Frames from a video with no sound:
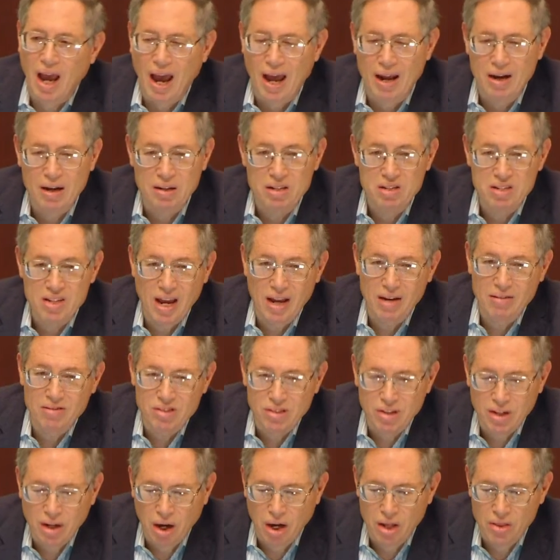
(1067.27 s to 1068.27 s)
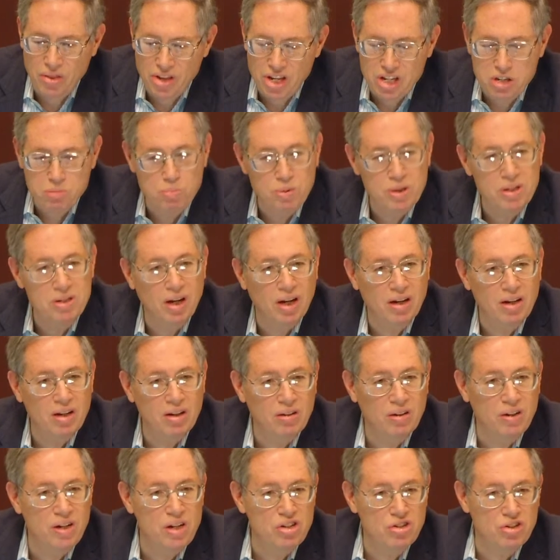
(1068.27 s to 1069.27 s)
and essentially on this
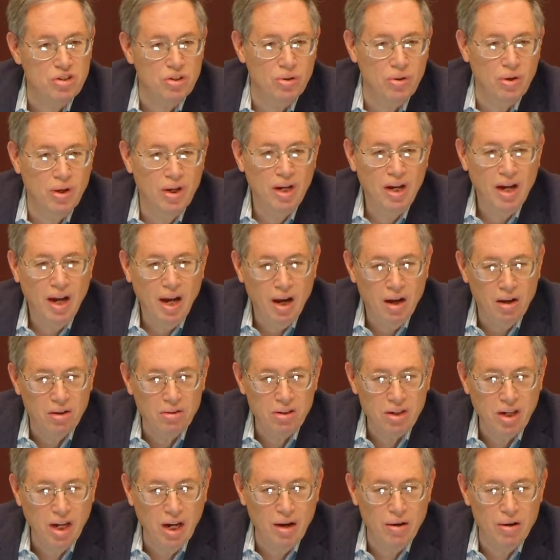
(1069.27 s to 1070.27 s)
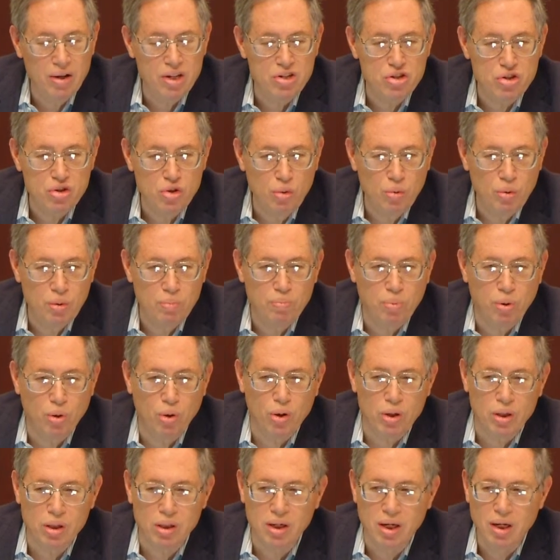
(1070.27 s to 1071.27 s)
particular issue, healthcare is too
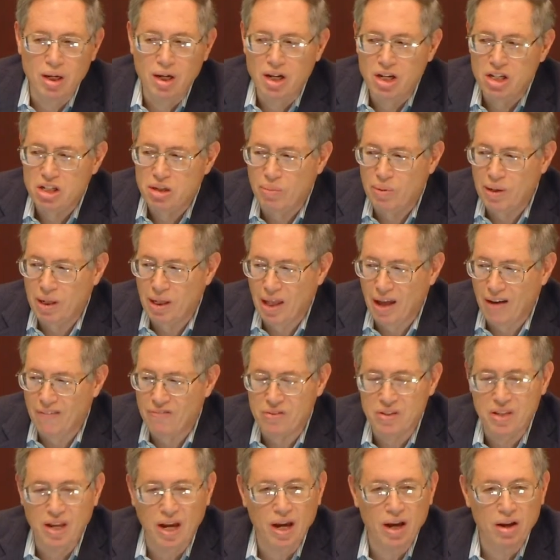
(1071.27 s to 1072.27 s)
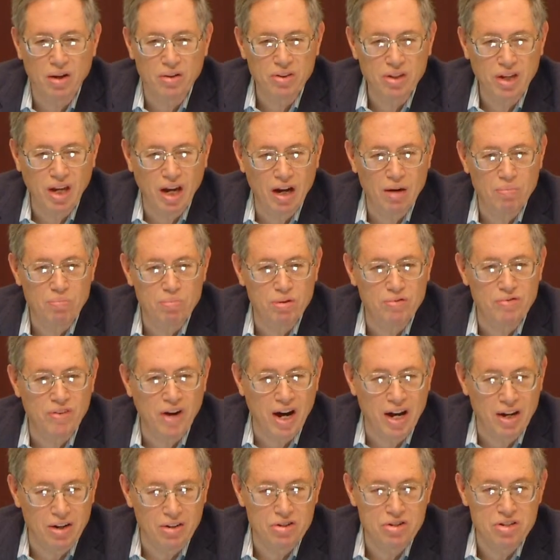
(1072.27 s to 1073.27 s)
important to be left to healthcare
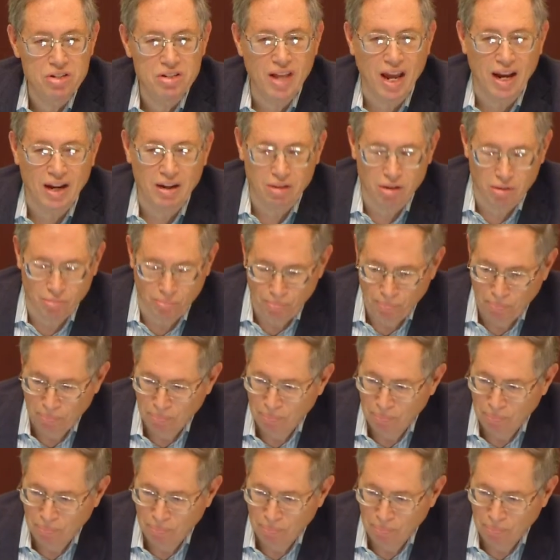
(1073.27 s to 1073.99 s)
providers. Thank you.